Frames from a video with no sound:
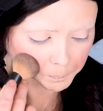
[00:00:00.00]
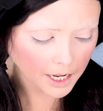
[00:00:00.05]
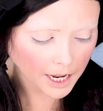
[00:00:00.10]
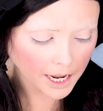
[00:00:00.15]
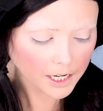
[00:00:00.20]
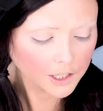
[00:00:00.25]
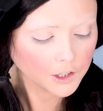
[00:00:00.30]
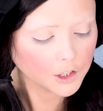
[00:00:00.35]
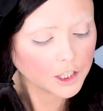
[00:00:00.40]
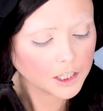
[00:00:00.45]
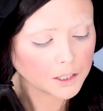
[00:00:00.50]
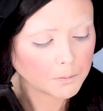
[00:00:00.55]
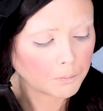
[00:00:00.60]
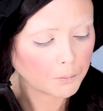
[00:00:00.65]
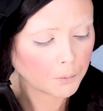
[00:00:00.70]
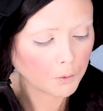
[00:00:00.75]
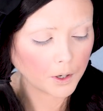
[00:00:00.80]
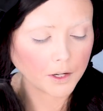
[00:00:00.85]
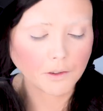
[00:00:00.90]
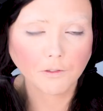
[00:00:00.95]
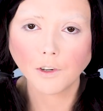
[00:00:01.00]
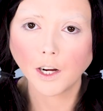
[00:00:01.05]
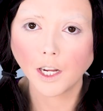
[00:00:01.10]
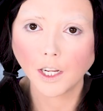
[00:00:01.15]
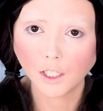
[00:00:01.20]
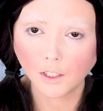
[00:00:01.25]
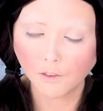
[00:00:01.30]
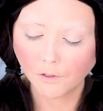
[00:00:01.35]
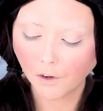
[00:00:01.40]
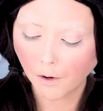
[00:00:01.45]
Angie's
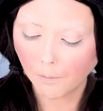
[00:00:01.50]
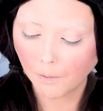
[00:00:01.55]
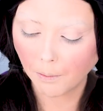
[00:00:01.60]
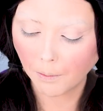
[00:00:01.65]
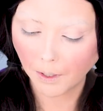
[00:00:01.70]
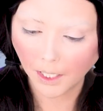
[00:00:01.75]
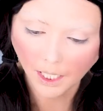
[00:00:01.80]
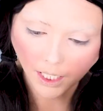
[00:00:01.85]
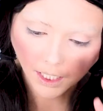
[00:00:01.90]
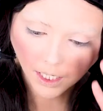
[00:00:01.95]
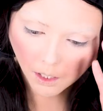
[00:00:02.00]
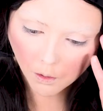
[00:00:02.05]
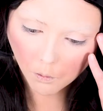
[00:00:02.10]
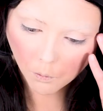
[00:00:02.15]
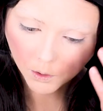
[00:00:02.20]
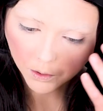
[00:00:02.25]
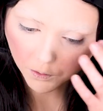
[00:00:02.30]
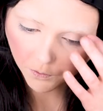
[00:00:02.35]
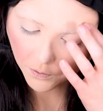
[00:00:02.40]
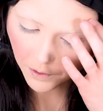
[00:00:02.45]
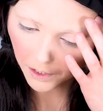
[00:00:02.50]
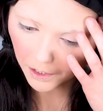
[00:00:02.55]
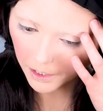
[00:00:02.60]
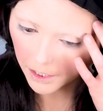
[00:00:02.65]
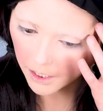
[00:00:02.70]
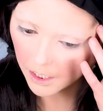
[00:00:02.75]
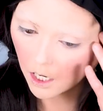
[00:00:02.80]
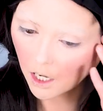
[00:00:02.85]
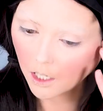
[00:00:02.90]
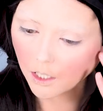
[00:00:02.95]
boyfriend from the beginning was
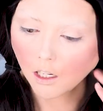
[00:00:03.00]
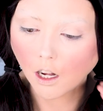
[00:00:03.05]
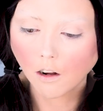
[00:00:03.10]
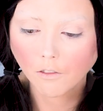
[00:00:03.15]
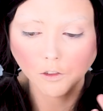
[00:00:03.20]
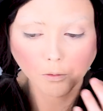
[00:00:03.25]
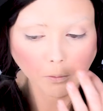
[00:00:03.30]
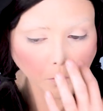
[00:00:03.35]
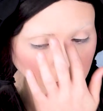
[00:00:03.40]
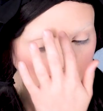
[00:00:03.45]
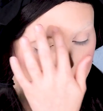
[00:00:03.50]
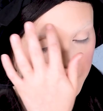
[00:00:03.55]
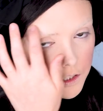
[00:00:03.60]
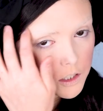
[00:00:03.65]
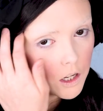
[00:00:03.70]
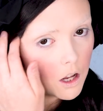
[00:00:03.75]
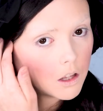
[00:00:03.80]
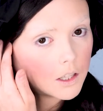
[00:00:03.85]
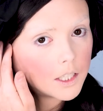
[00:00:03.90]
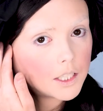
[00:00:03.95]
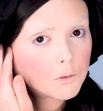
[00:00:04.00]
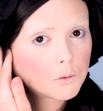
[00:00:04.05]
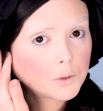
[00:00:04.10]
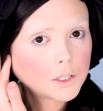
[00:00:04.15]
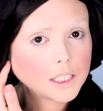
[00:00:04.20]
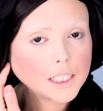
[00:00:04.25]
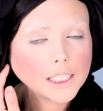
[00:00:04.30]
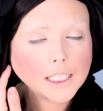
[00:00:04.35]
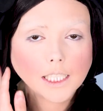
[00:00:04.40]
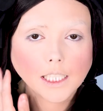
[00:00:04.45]
very uncomfortable with the doll. He
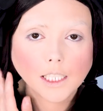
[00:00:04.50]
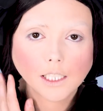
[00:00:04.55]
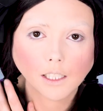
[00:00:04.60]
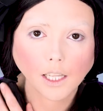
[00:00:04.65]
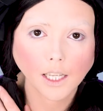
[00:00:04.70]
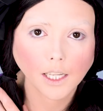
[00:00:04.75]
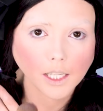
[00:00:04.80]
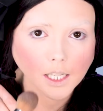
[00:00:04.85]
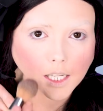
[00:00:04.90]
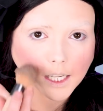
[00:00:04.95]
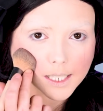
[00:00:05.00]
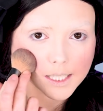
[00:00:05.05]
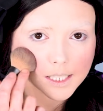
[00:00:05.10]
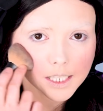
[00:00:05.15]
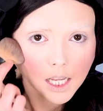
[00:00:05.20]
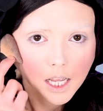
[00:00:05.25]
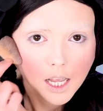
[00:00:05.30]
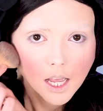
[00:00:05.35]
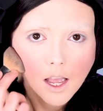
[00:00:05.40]
really didn't like it.